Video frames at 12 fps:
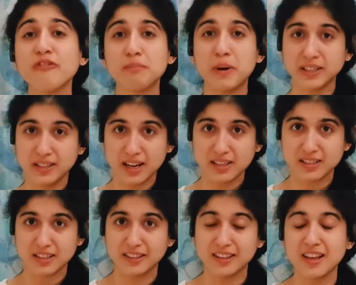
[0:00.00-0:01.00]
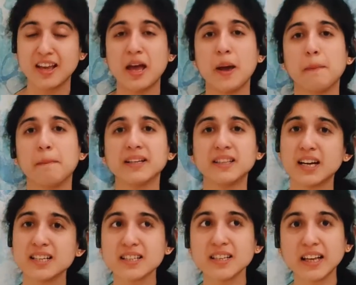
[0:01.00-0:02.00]
of Bhadrasana.
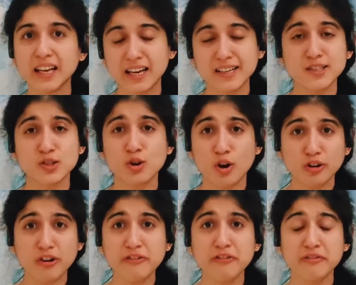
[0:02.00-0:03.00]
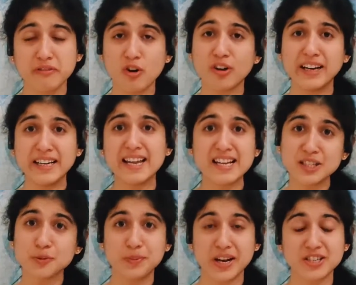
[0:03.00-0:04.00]
Bhadrasana creates lot of or
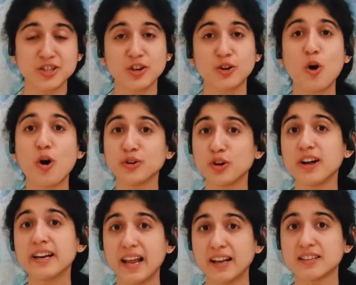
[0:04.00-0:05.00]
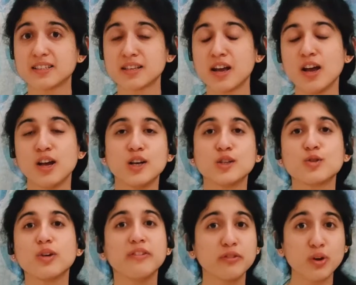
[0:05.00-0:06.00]
intense pressure on your legs.
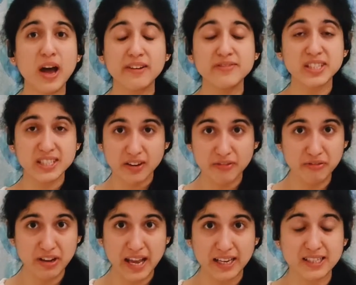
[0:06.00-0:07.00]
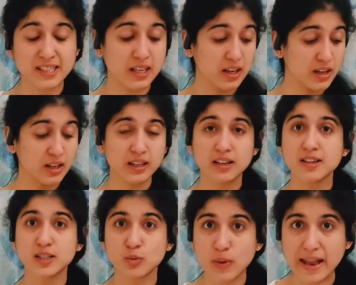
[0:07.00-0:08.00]
So if you have stiff legs,
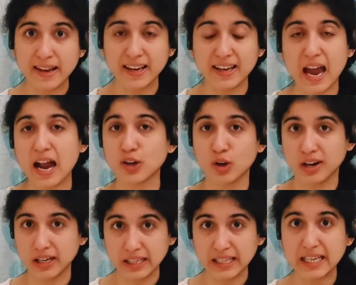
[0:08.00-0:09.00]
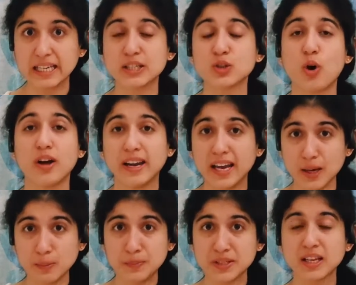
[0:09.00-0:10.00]
swelling at your knees or
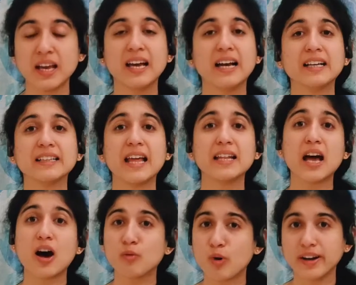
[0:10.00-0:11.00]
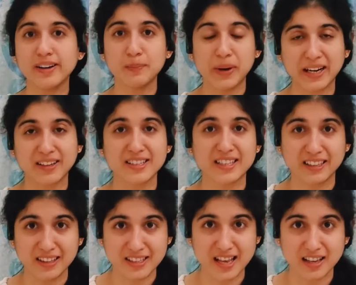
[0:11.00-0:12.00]
hips, then avoid
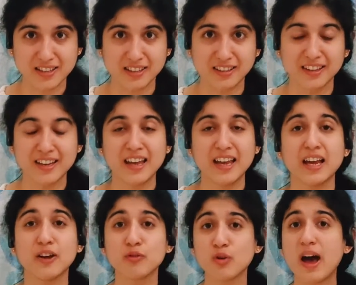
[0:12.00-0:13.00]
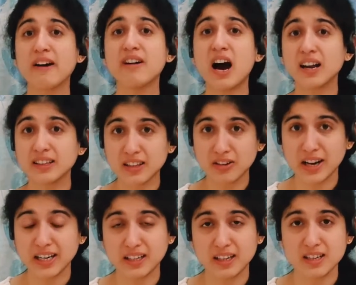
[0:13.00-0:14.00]
practicing this asana. If you have
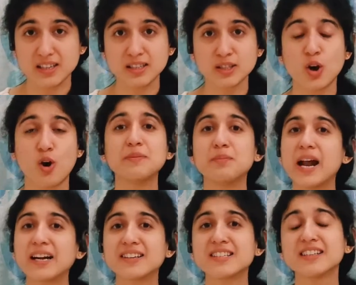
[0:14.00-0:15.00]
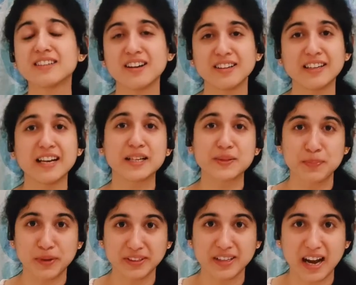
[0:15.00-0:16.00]
arthritis, then practice it under
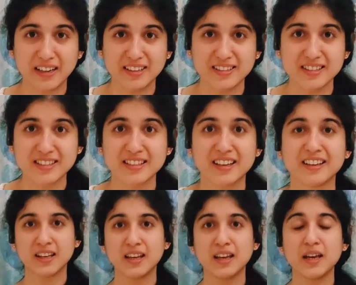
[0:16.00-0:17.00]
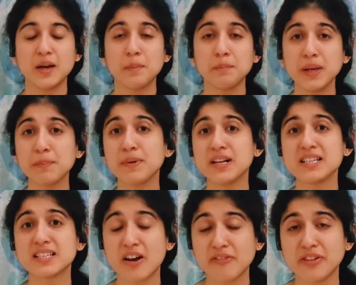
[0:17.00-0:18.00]
expert guidance.
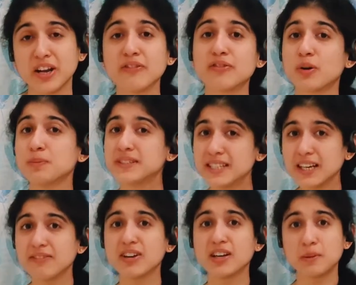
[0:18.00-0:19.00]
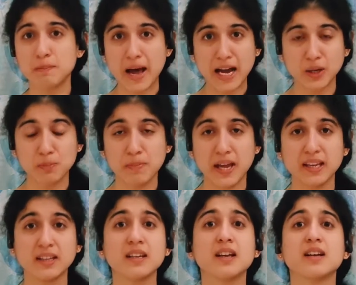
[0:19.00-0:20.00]
People suffering from severe back
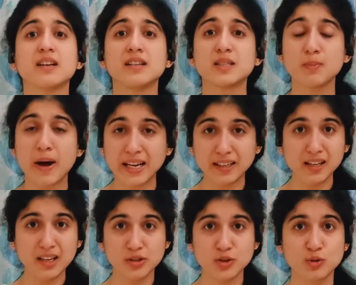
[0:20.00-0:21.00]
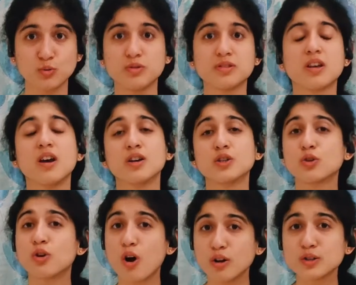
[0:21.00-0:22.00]
pain, spinal issues
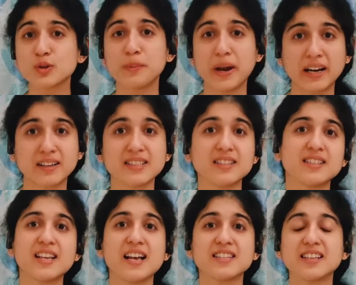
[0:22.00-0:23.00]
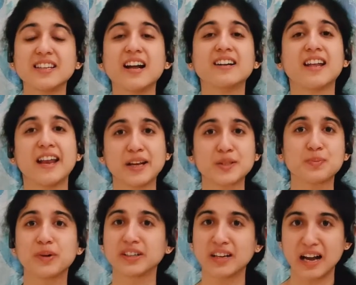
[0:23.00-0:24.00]
should also practice this asana under
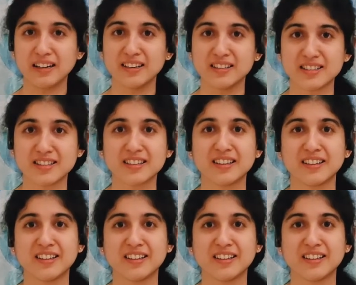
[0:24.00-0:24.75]
expert guidance.